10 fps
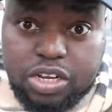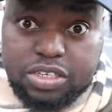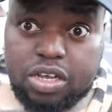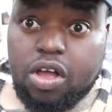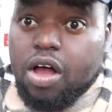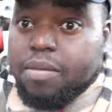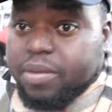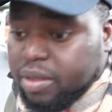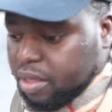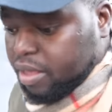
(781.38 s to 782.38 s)
doesn't come
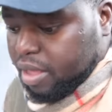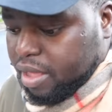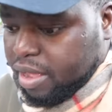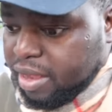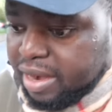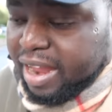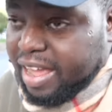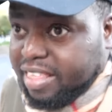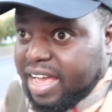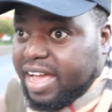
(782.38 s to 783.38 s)

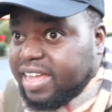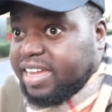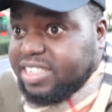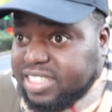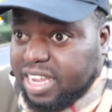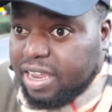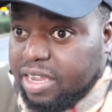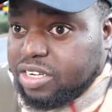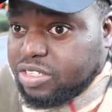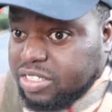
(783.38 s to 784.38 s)
like that easy,
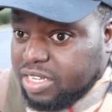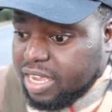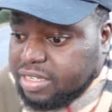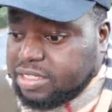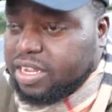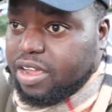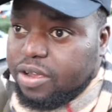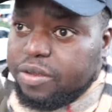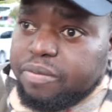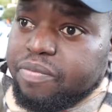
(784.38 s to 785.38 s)
understand?
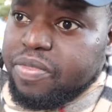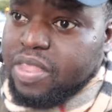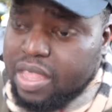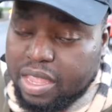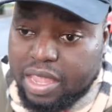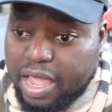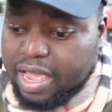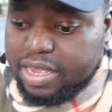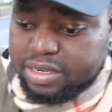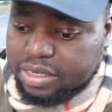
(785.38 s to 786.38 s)
So yeah,
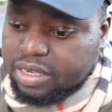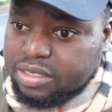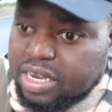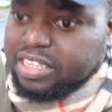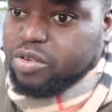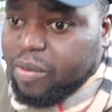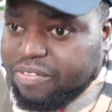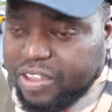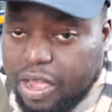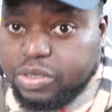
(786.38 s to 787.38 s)
so that's the one
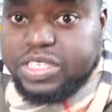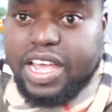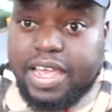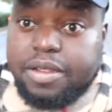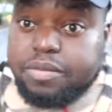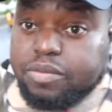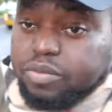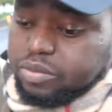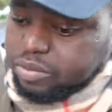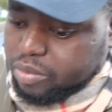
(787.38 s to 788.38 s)
thing I'll say
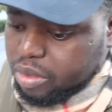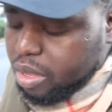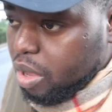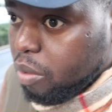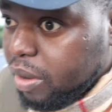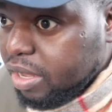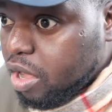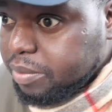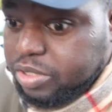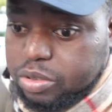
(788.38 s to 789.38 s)
when it
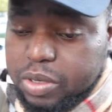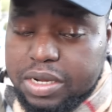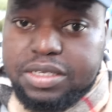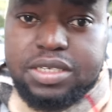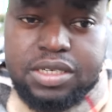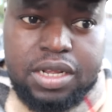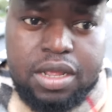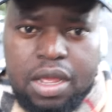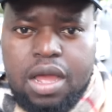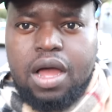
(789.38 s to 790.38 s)
comes to us,
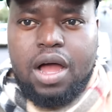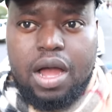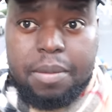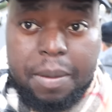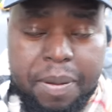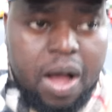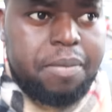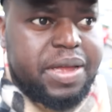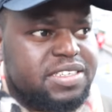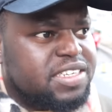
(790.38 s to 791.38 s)

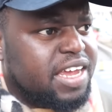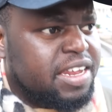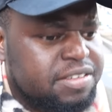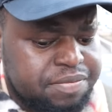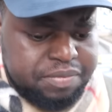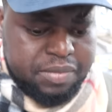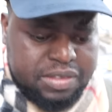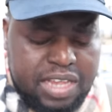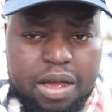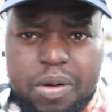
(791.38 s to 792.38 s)
apartments in
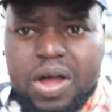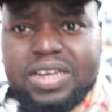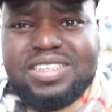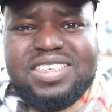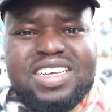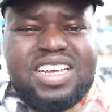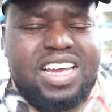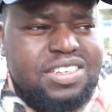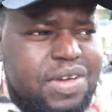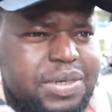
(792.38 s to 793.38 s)
Taiwan,
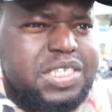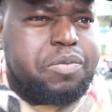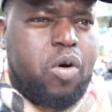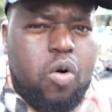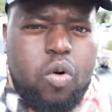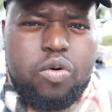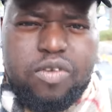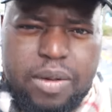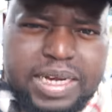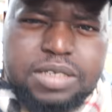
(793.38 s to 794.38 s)
it's very small,
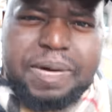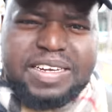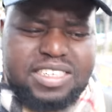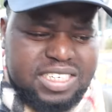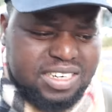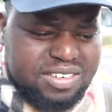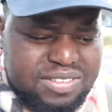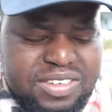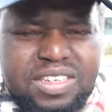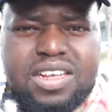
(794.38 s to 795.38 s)
very expensive,
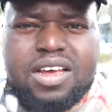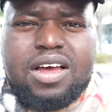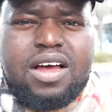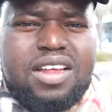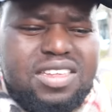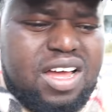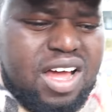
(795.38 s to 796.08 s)
and